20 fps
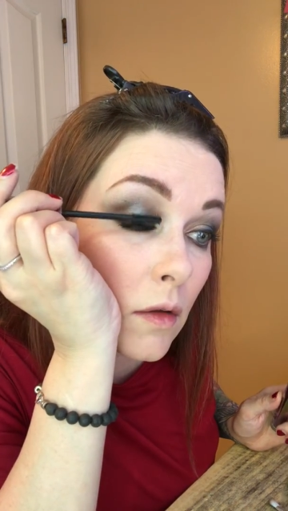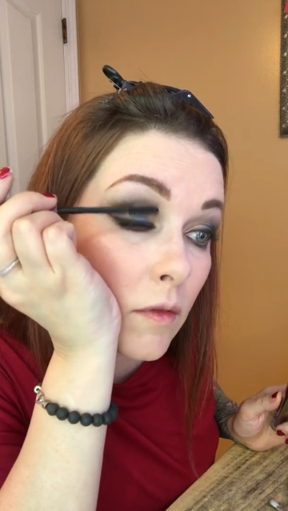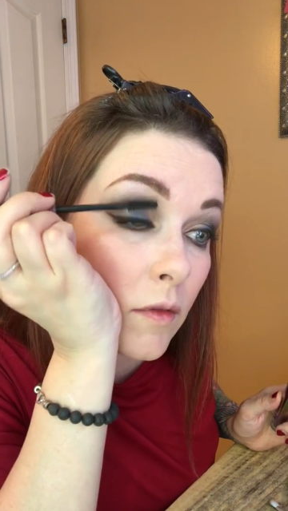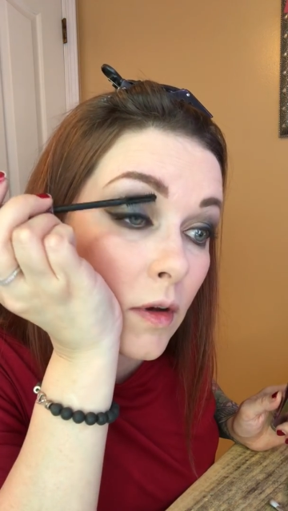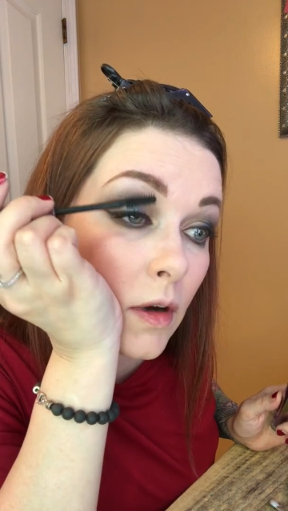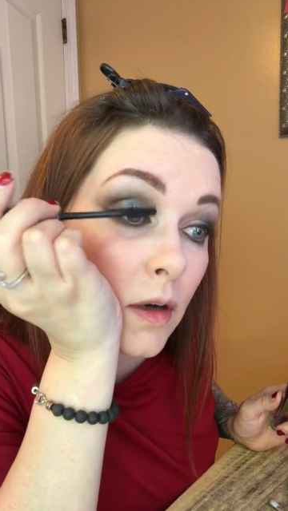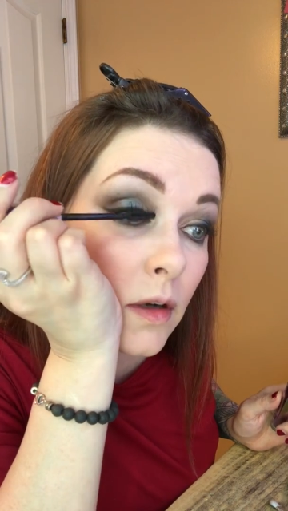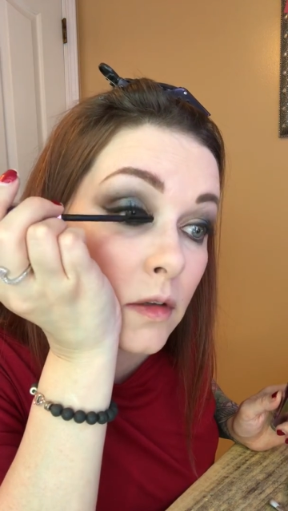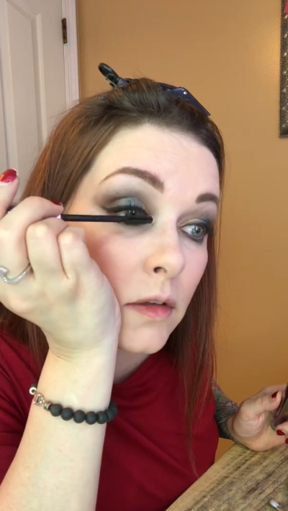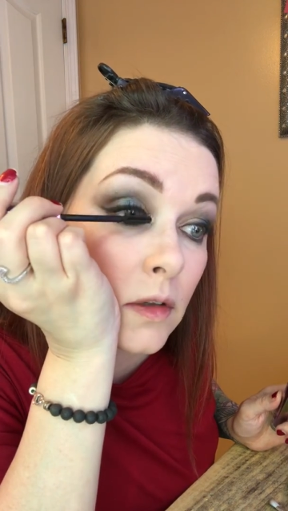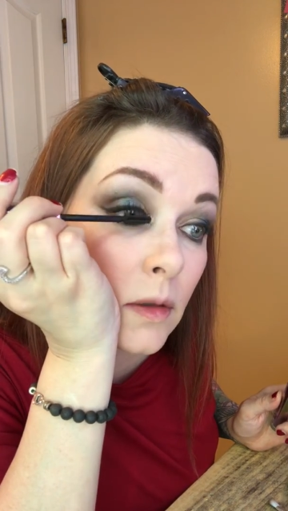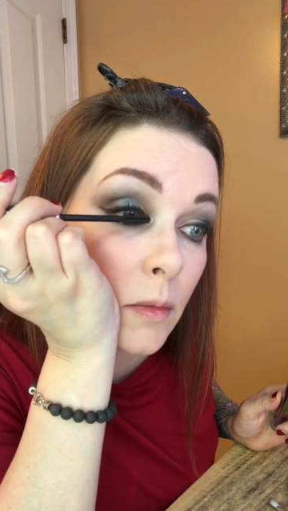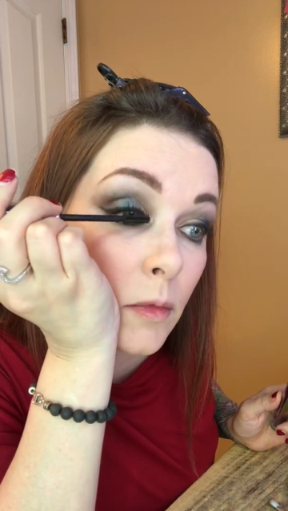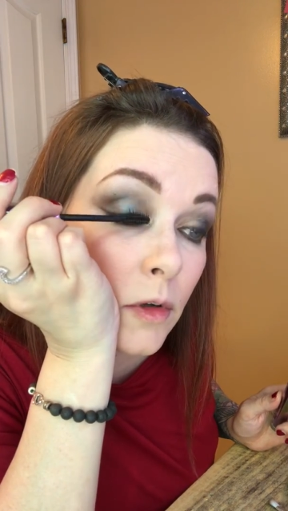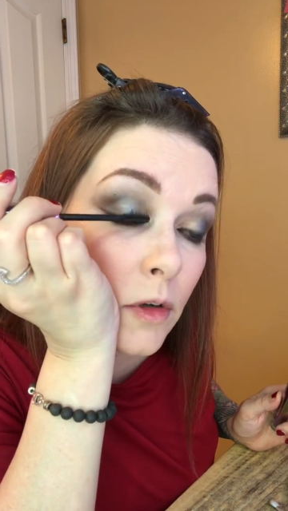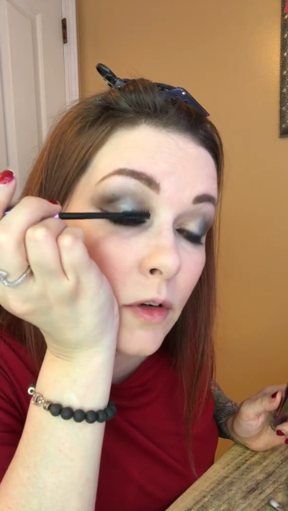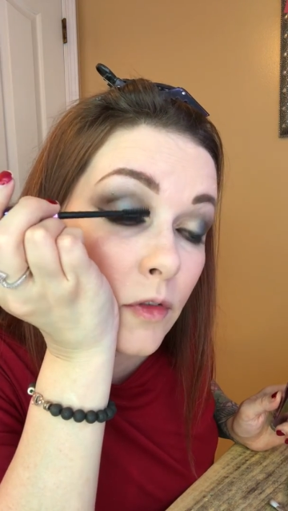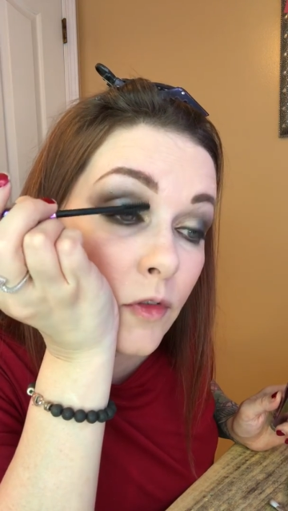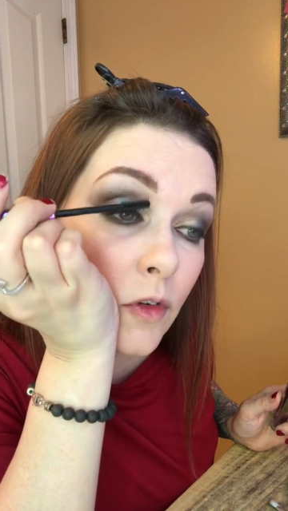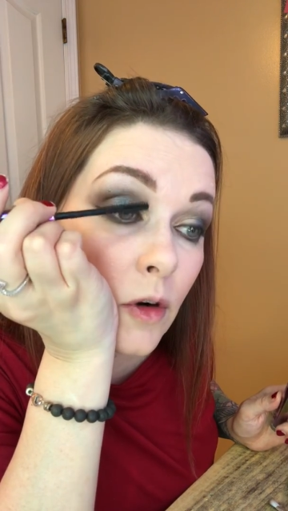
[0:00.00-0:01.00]
Very
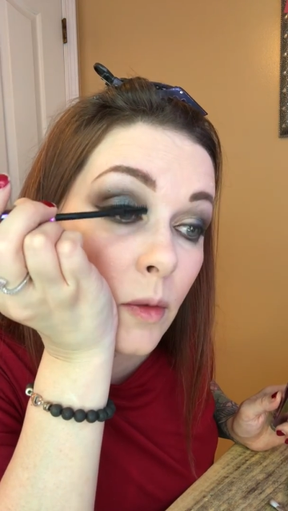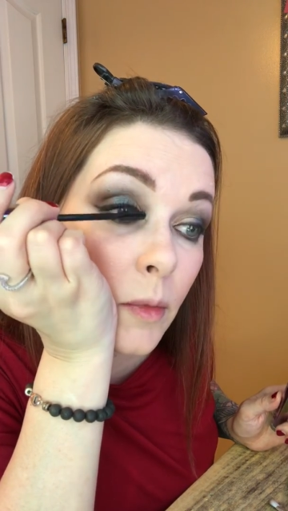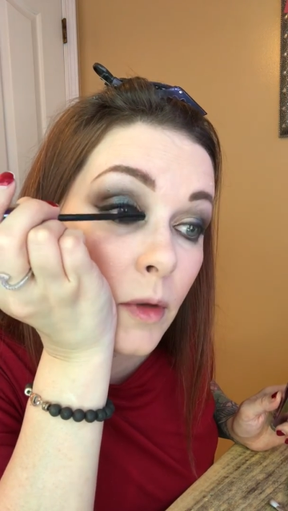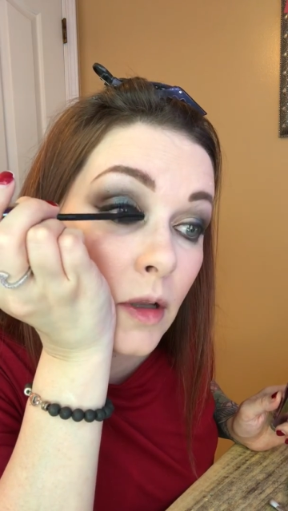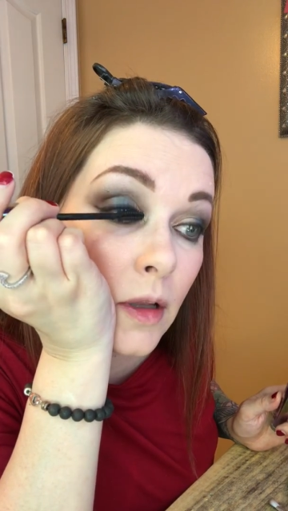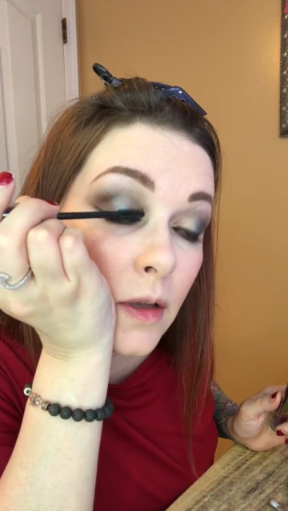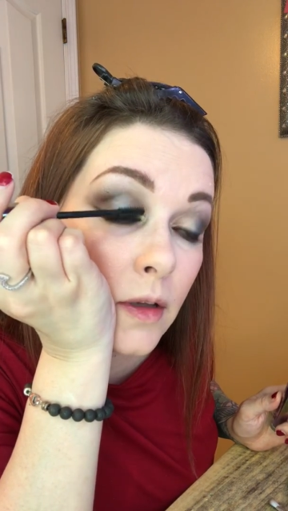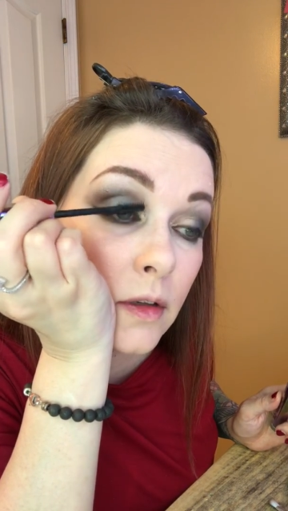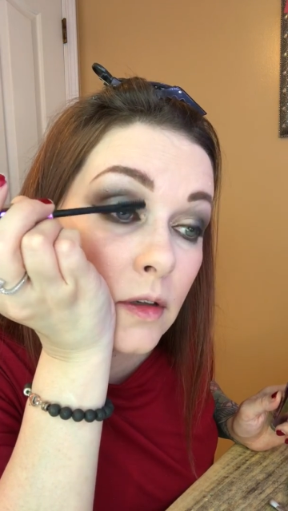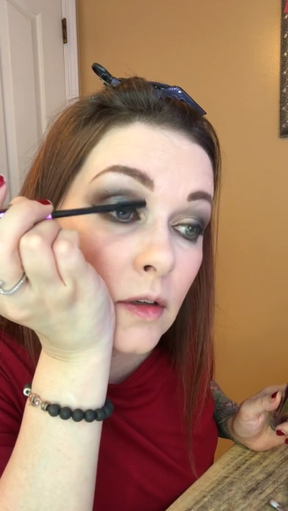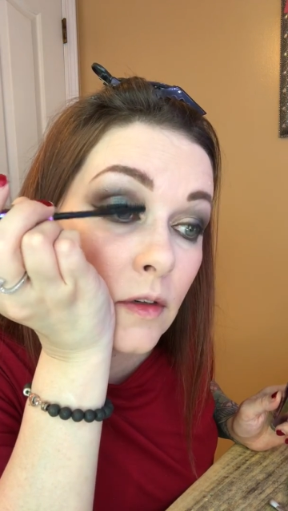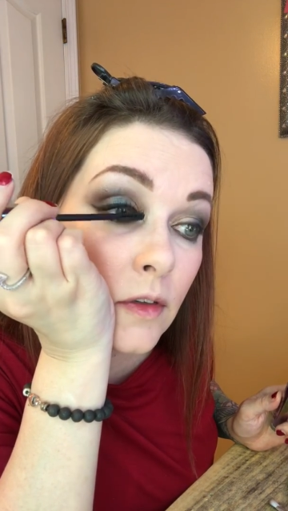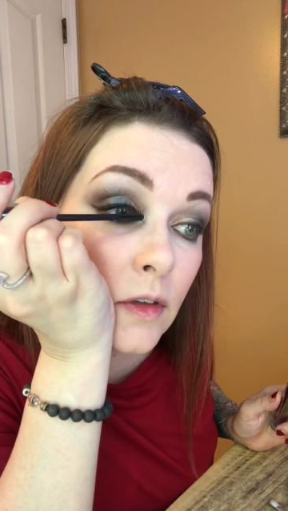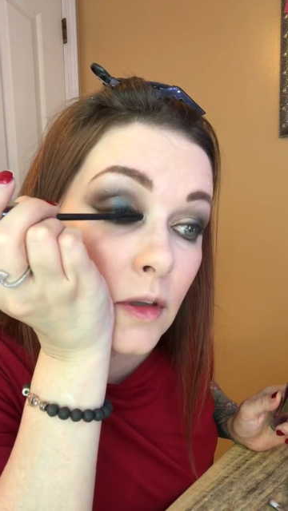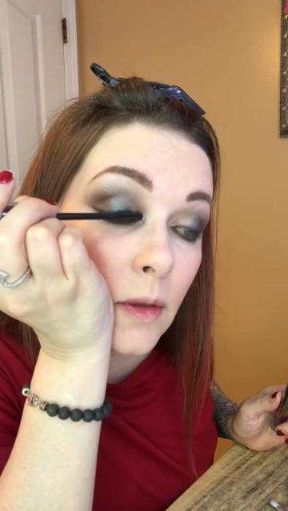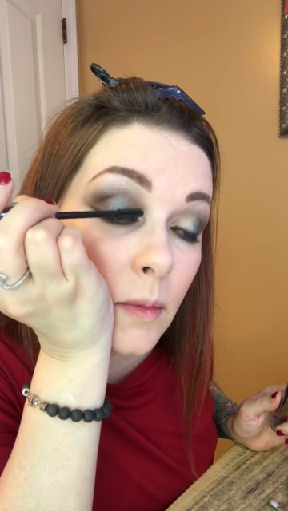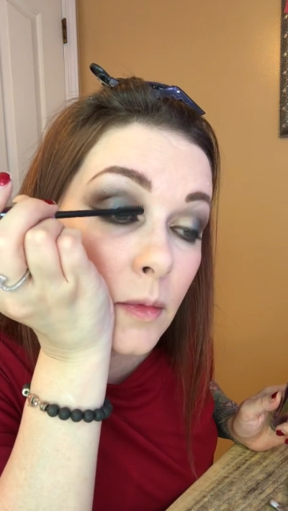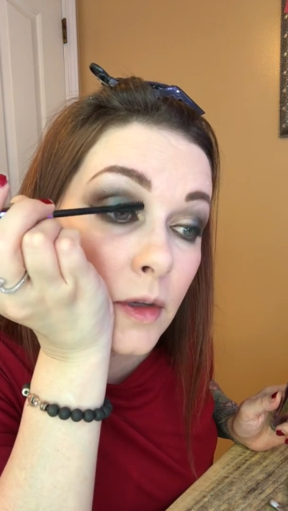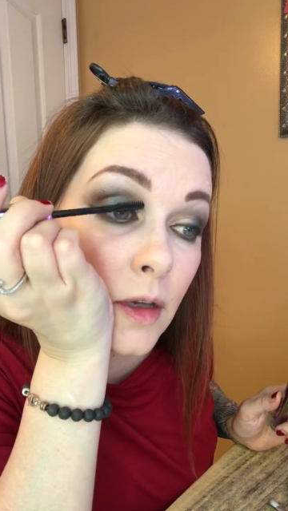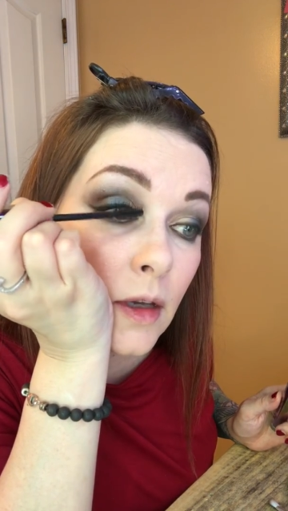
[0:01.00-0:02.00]
similar formulas, it
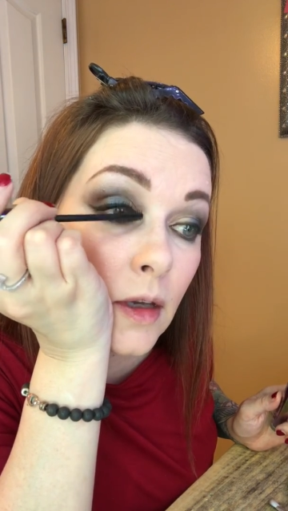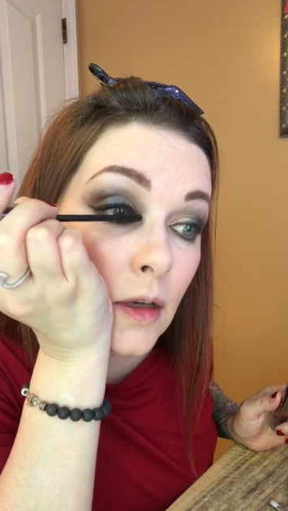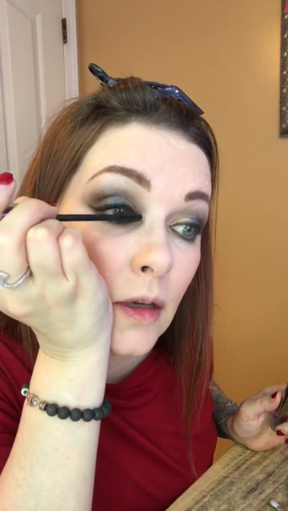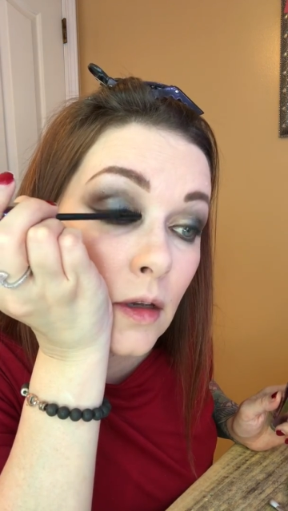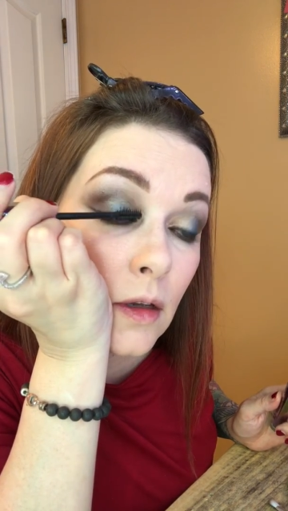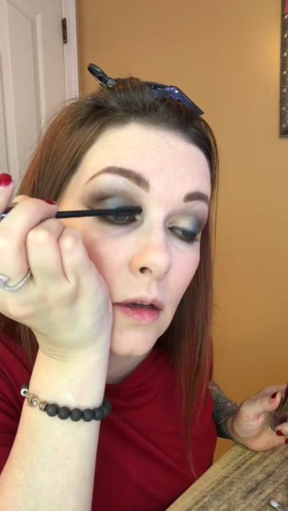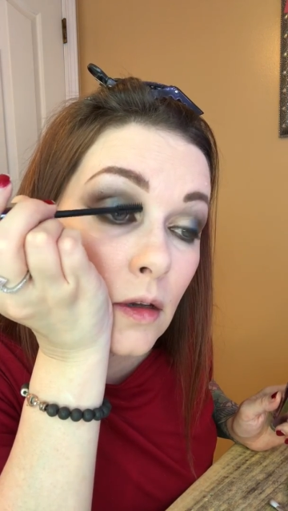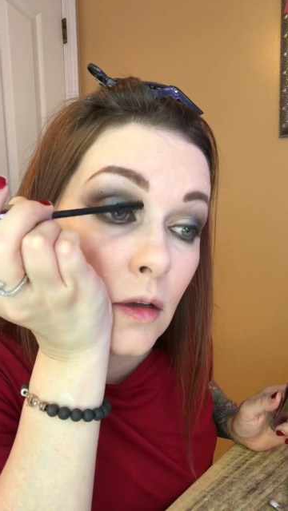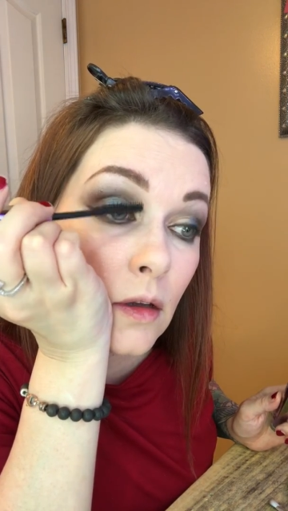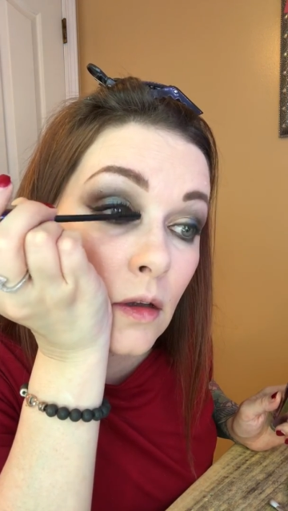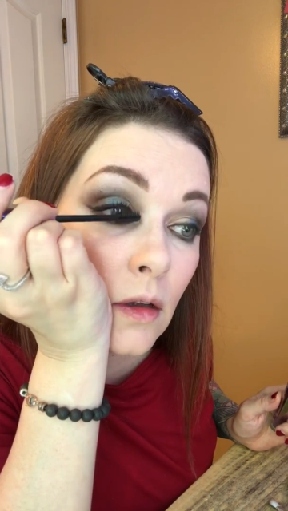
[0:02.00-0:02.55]
seems like.